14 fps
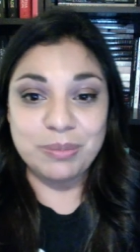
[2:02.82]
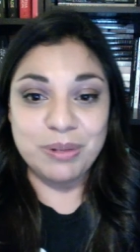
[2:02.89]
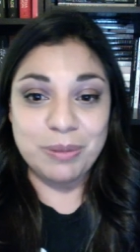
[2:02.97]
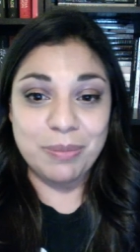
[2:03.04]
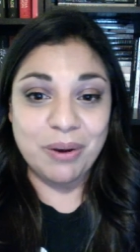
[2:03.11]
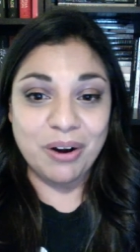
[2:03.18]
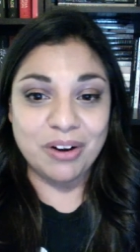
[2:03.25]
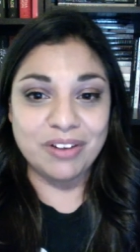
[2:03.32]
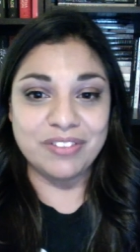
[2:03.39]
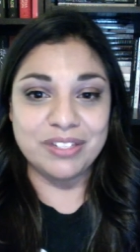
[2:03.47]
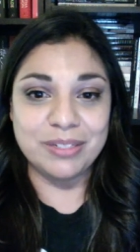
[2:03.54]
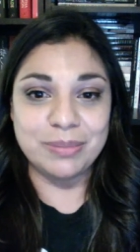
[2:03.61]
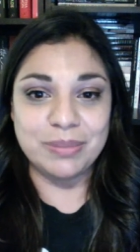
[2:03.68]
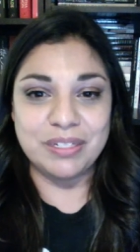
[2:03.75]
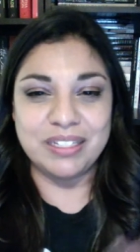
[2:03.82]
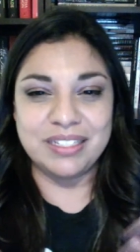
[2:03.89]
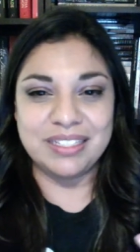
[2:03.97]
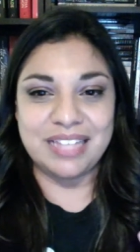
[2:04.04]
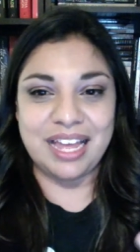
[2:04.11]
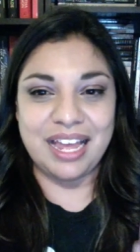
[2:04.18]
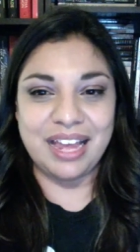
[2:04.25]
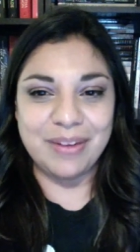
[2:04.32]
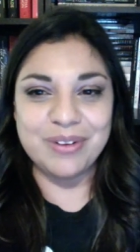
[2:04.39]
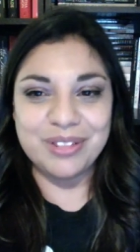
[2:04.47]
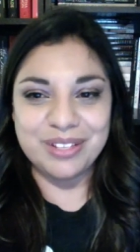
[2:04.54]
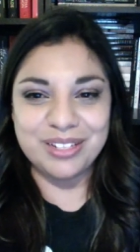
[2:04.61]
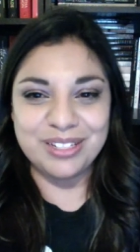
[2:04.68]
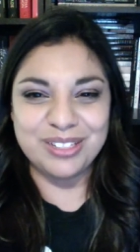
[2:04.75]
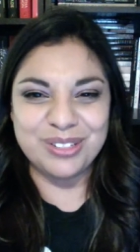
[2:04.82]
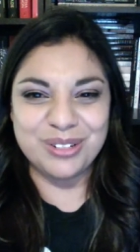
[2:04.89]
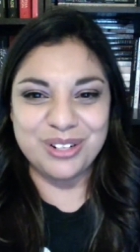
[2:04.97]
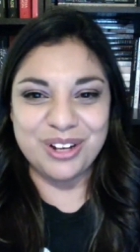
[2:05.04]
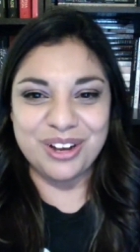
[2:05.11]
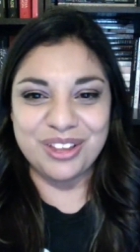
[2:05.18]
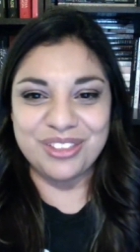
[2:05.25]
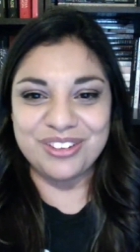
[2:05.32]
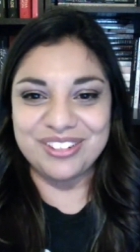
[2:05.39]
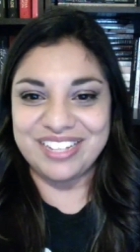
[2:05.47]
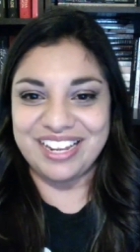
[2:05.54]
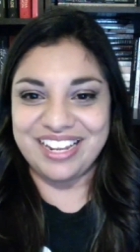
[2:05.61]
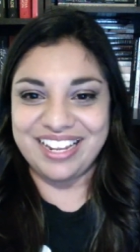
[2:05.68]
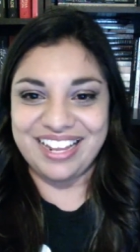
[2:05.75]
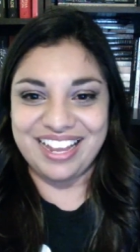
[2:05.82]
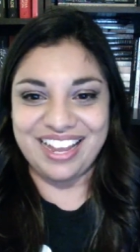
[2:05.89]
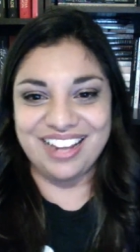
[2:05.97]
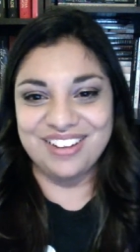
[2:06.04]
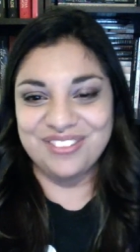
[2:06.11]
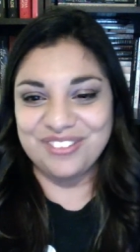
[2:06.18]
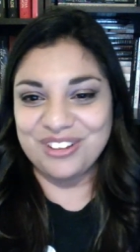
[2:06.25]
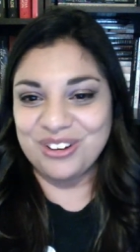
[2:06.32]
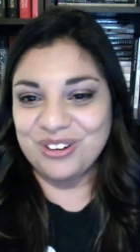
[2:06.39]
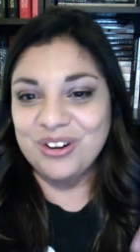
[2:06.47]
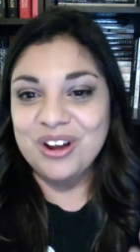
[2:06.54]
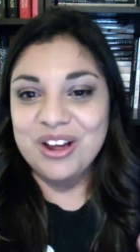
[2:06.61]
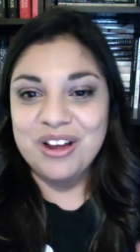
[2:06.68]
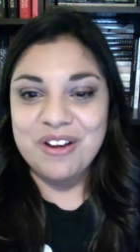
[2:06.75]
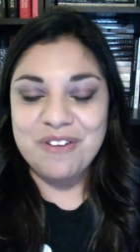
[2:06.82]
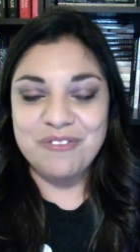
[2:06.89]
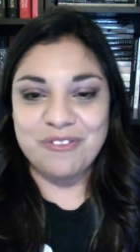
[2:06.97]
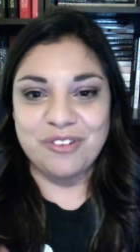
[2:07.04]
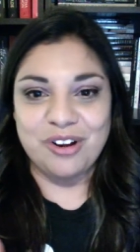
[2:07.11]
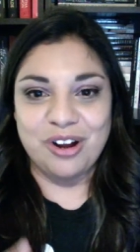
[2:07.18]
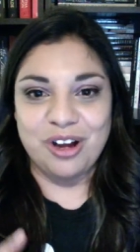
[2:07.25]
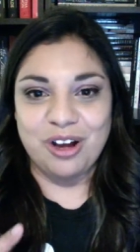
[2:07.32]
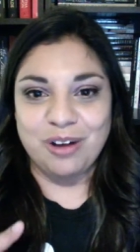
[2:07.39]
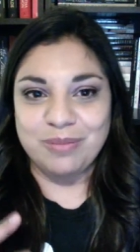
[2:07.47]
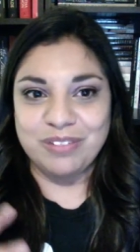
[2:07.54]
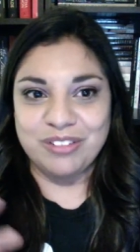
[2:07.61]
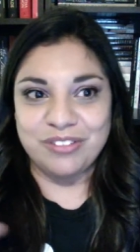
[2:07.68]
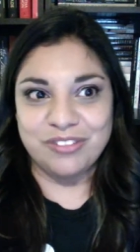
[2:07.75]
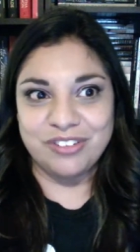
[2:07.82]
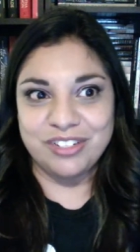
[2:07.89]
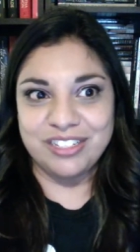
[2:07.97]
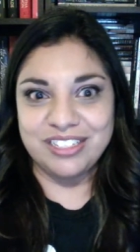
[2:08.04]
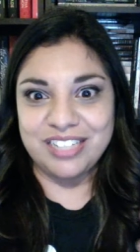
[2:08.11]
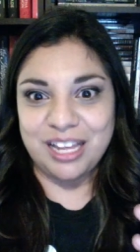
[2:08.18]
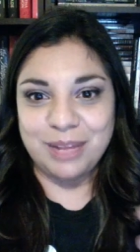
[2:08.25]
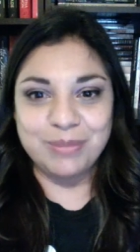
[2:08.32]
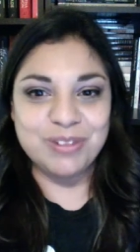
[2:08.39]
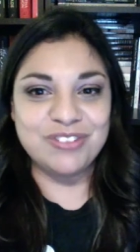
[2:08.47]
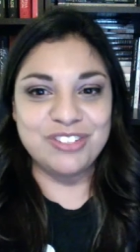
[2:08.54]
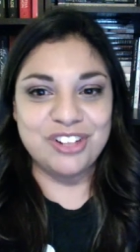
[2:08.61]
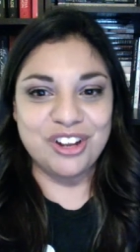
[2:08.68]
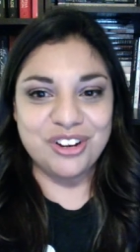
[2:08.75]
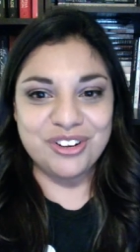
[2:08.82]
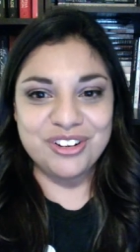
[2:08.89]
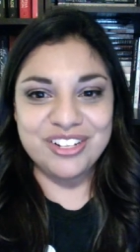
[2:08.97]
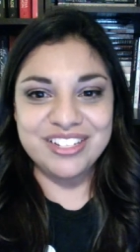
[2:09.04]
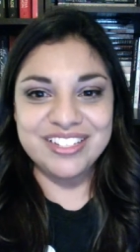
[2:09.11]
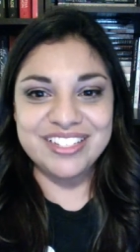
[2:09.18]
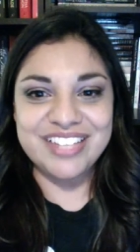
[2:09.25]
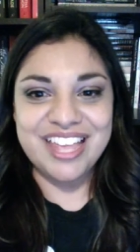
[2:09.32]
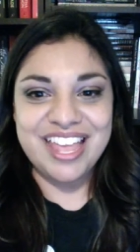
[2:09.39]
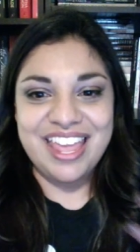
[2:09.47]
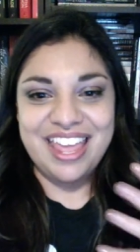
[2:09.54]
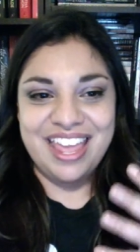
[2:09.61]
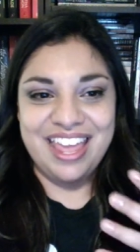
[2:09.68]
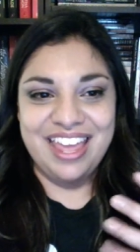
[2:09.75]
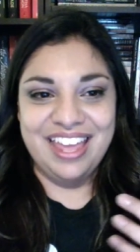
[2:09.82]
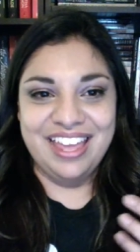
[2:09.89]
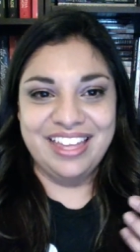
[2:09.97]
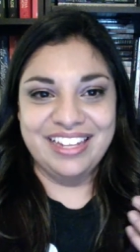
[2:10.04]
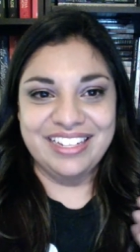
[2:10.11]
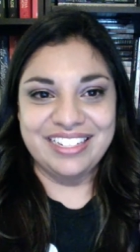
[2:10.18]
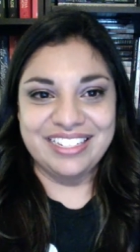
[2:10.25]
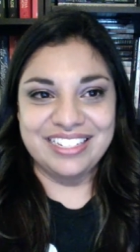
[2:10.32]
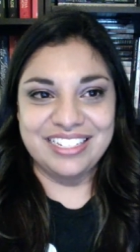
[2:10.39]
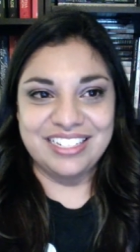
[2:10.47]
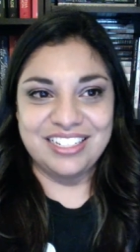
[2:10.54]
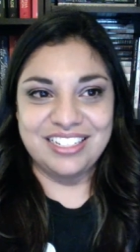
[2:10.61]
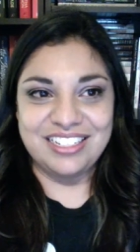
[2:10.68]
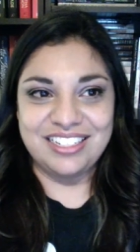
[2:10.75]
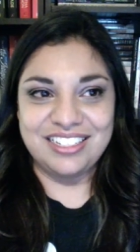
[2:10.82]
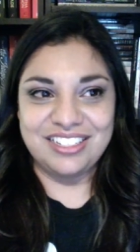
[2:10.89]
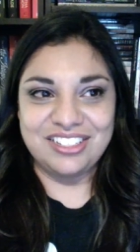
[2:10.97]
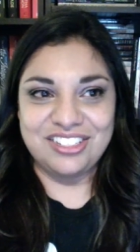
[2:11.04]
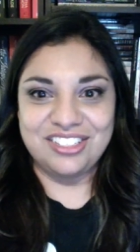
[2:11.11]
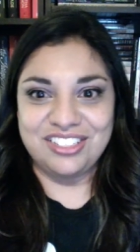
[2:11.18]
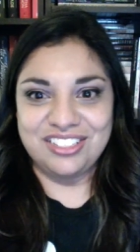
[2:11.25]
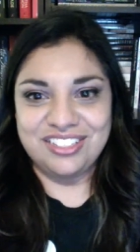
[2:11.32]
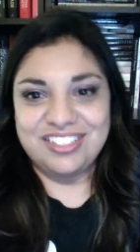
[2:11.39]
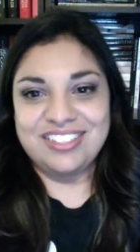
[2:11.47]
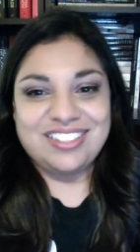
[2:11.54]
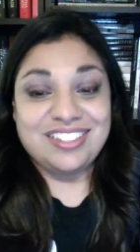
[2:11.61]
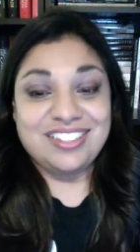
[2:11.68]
a part of this, because I really enjoy authors that can kind of go from different types of genres, and she's,